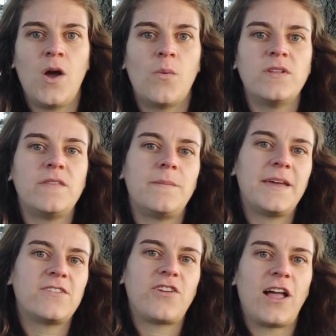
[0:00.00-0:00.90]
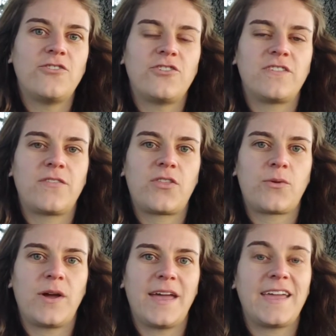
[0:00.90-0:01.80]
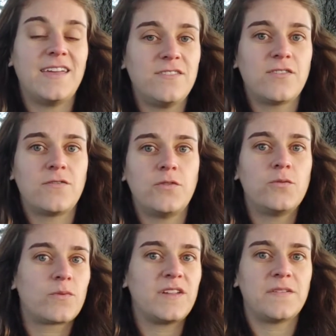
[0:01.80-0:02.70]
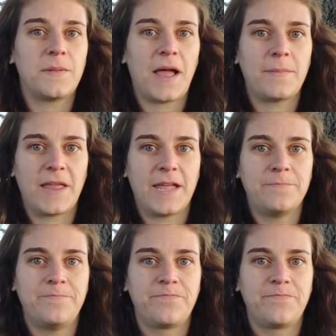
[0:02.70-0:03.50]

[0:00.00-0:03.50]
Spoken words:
One of the biggest challenges of a thru hike is your food resupply plan.